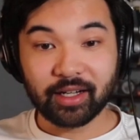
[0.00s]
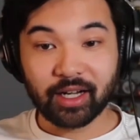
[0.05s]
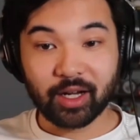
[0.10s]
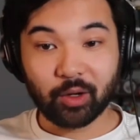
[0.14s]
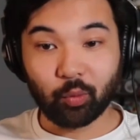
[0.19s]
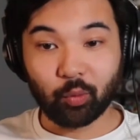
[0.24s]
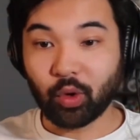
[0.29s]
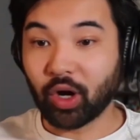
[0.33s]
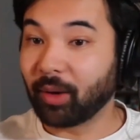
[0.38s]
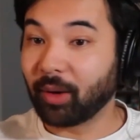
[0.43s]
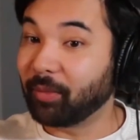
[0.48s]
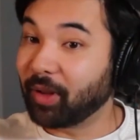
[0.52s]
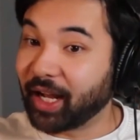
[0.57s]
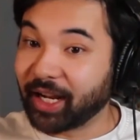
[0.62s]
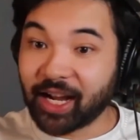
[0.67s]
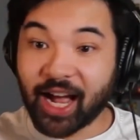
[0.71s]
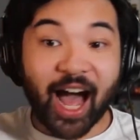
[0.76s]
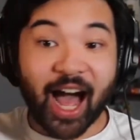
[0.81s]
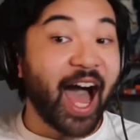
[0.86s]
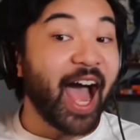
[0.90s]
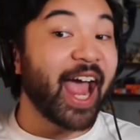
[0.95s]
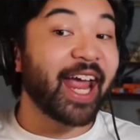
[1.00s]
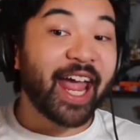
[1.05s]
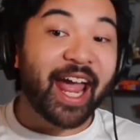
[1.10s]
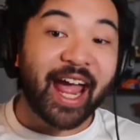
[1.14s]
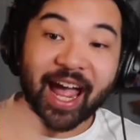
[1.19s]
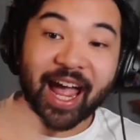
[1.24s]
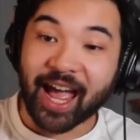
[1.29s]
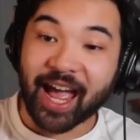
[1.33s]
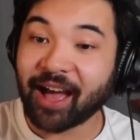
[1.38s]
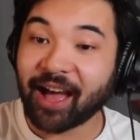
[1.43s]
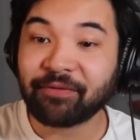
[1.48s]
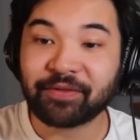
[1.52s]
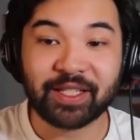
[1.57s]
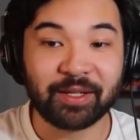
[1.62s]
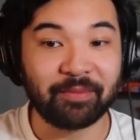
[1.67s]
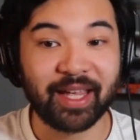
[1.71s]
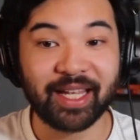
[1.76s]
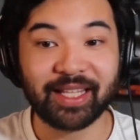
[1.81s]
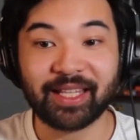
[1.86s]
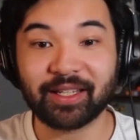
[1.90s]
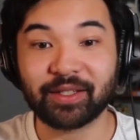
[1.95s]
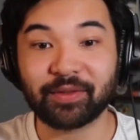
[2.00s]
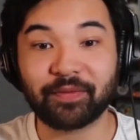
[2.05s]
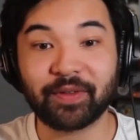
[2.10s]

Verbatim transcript: Where I'm like, I have to make this